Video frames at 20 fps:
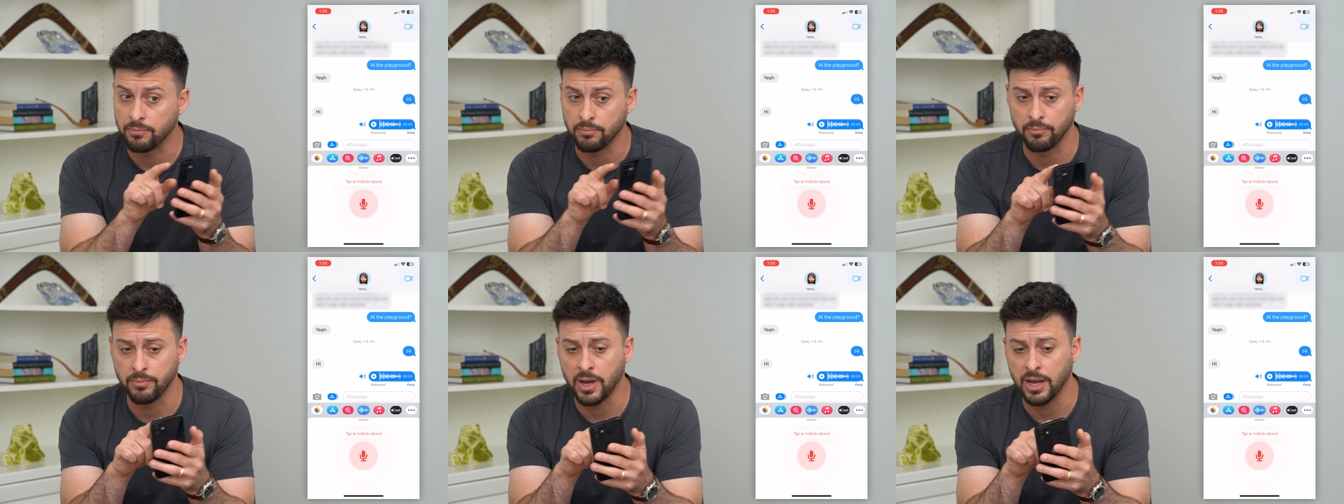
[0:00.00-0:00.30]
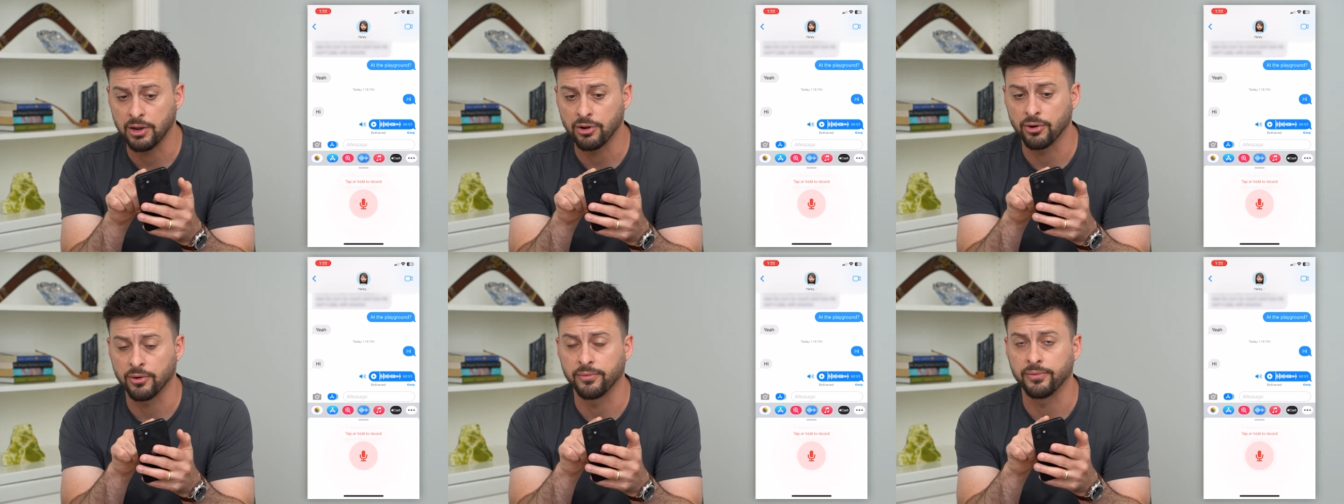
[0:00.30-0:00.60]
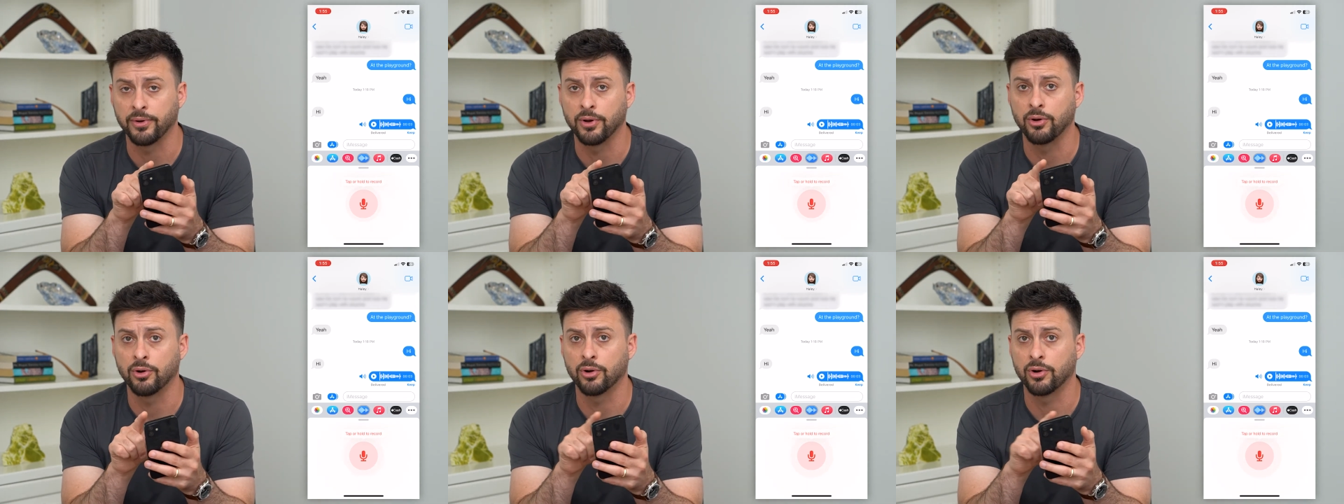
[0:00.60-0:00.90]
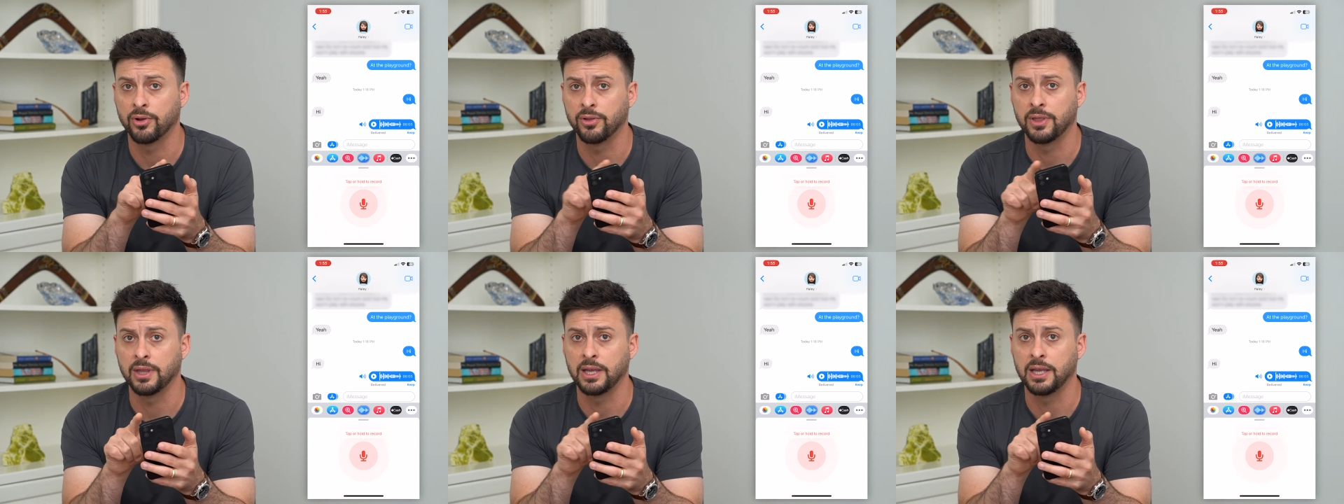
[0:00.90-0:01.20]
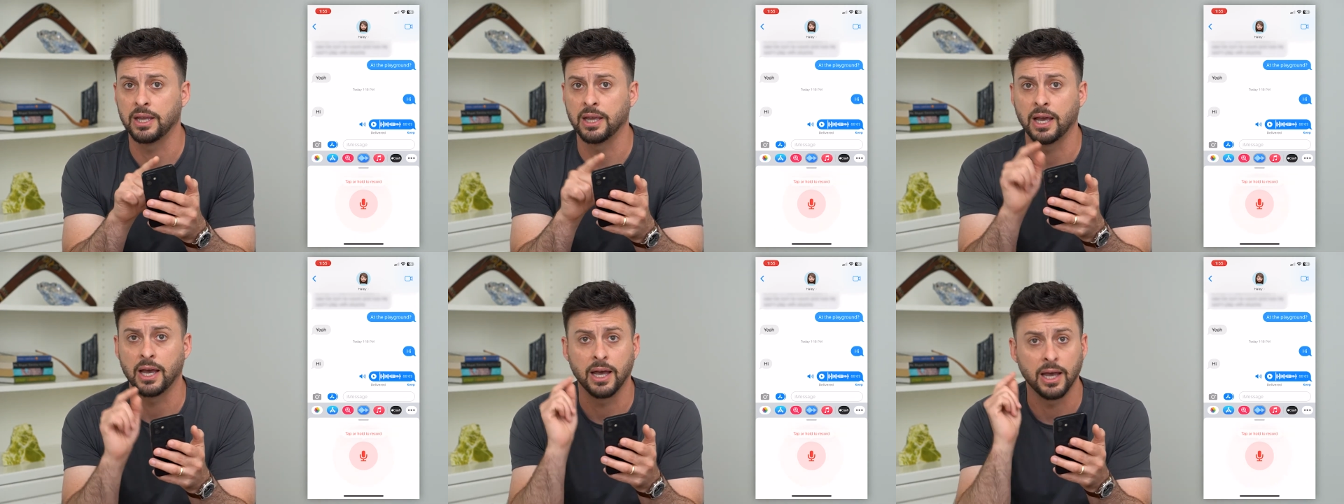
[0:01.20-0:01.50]
microphone or
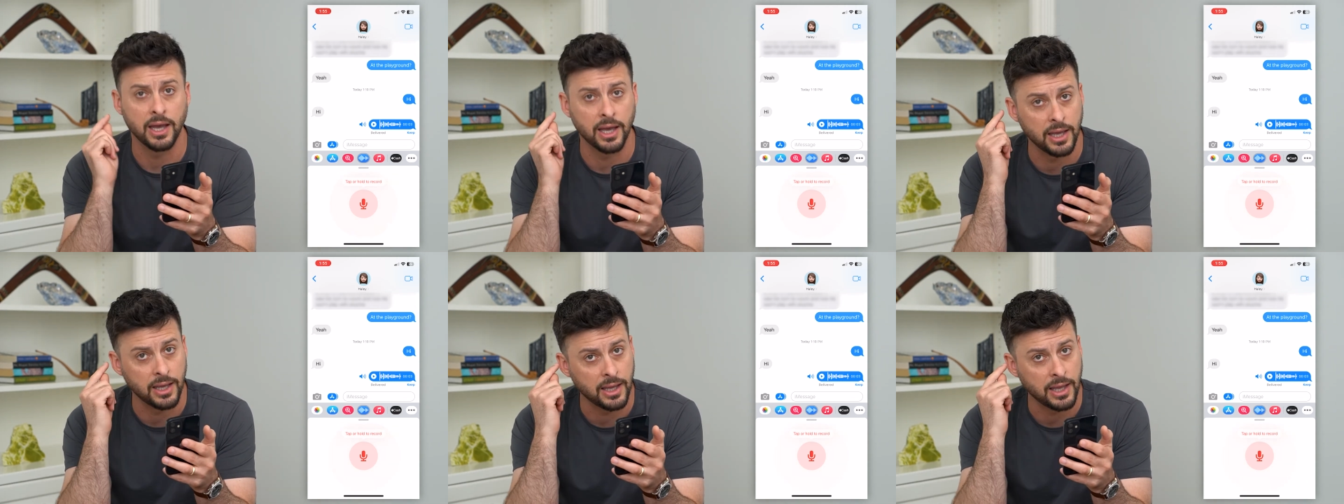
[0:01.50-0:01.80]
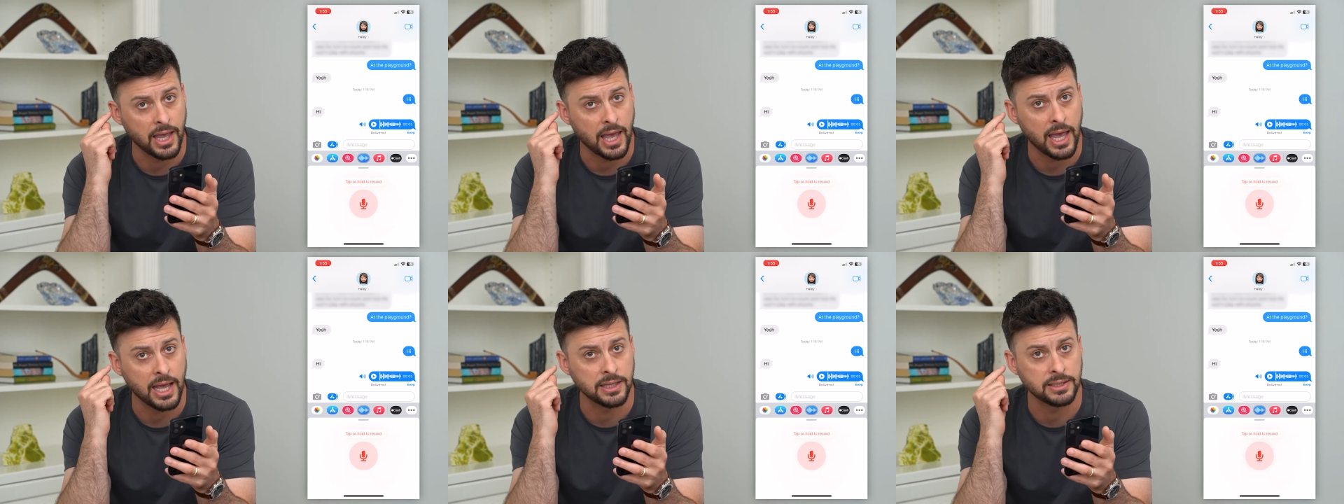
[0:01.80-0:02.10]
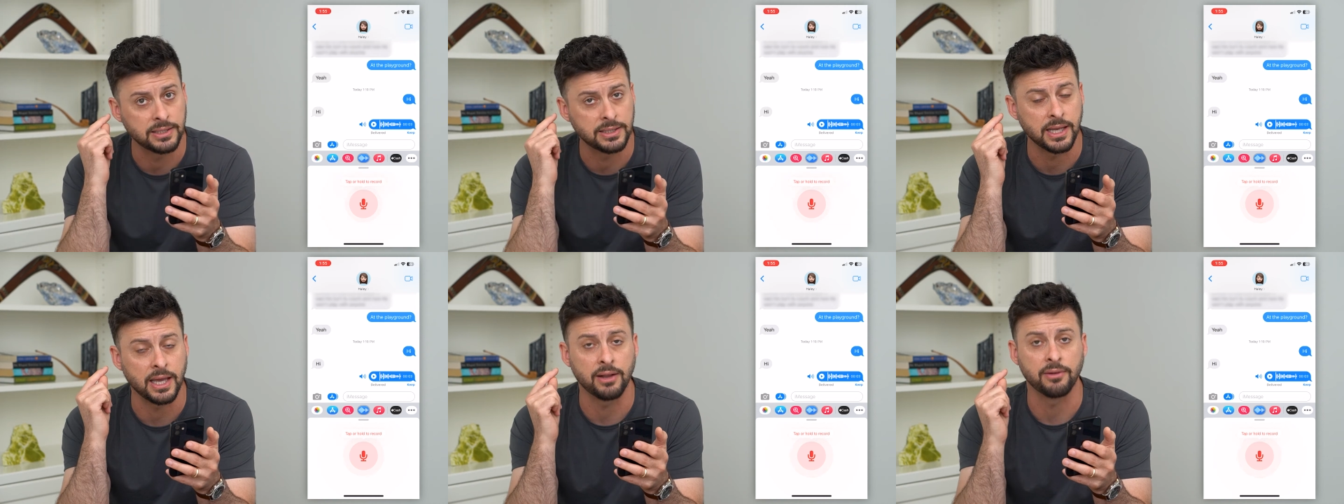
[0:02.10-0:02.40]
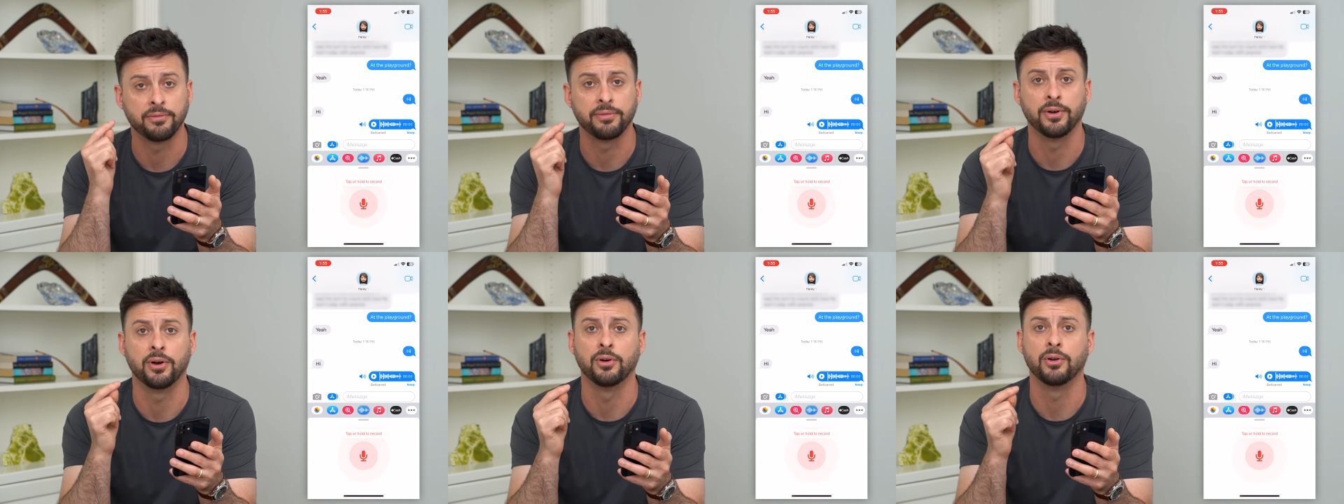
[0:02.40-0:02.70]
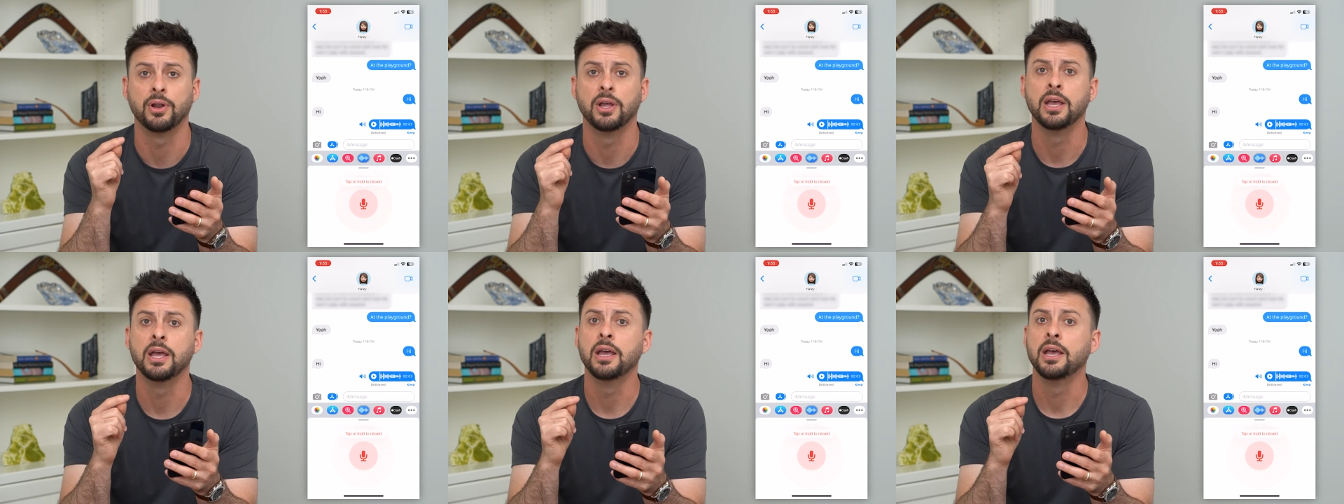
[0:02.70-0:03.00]
the uh, headset phone